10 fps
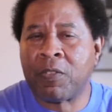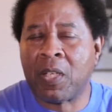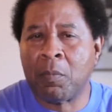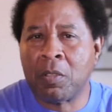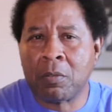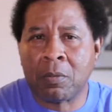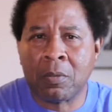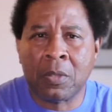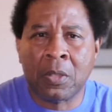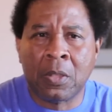Famers
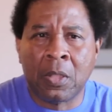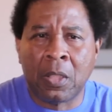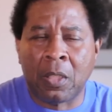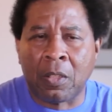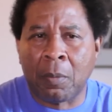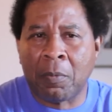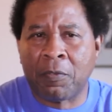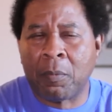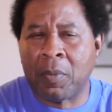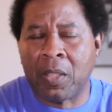uh, coming
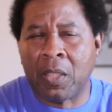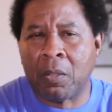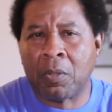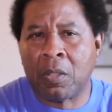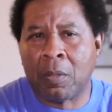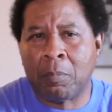from the area. Uh,